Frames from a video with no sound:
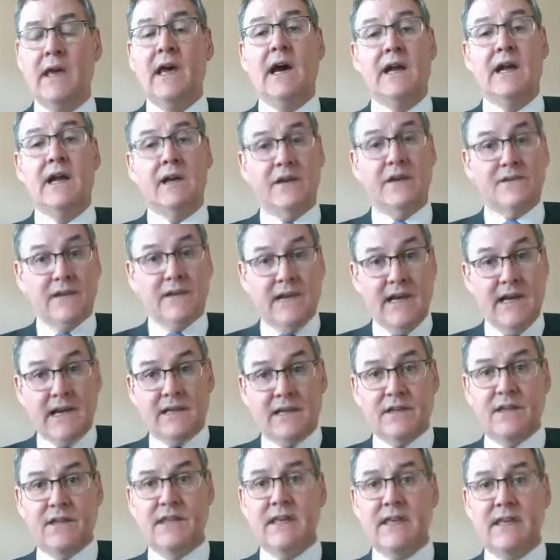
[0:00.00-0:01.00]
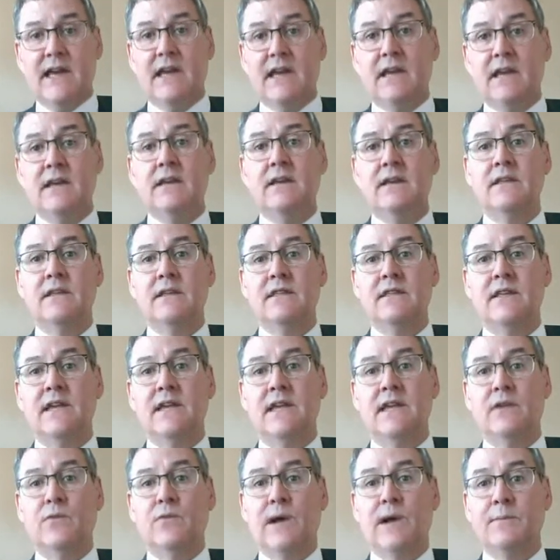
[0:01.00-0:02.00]
I'd also like to thank
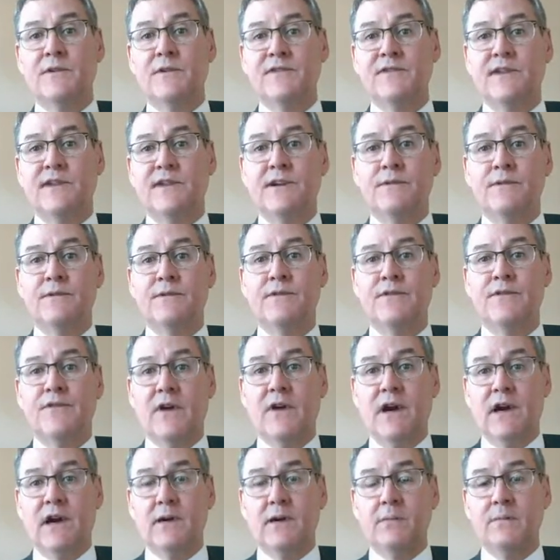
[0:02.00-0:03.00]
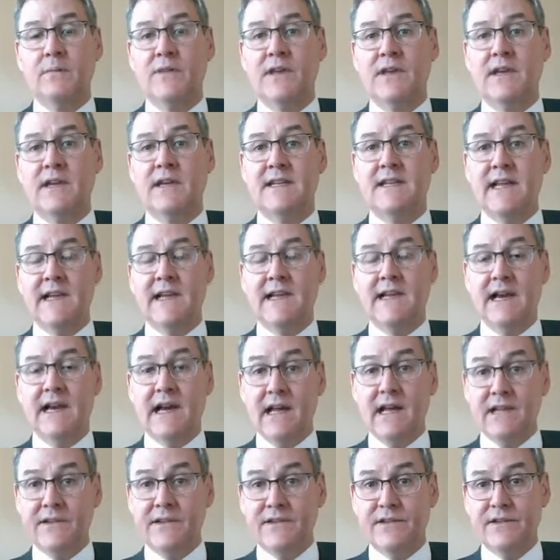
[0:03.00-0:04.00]
the representatives from the Cadet
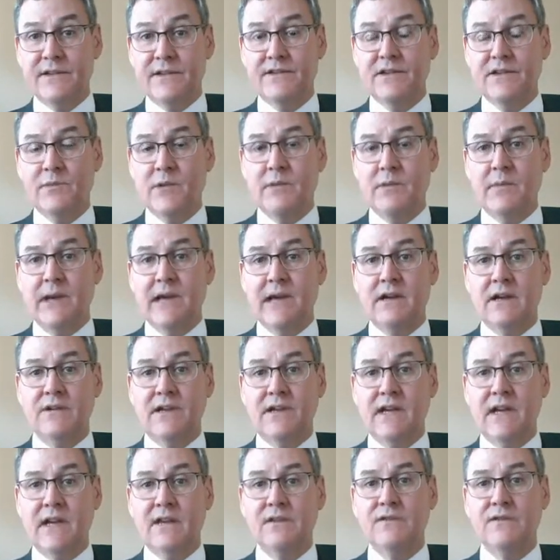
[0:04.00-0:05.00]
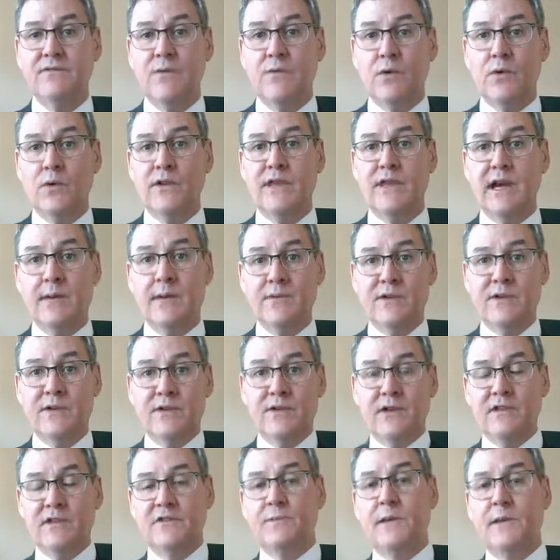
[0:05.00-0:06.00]
College system in Bangladesh for the
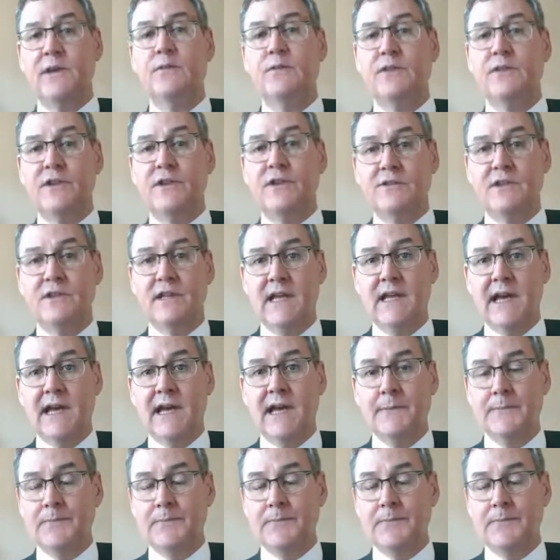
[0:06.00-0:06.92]
opportunity to speak with you today.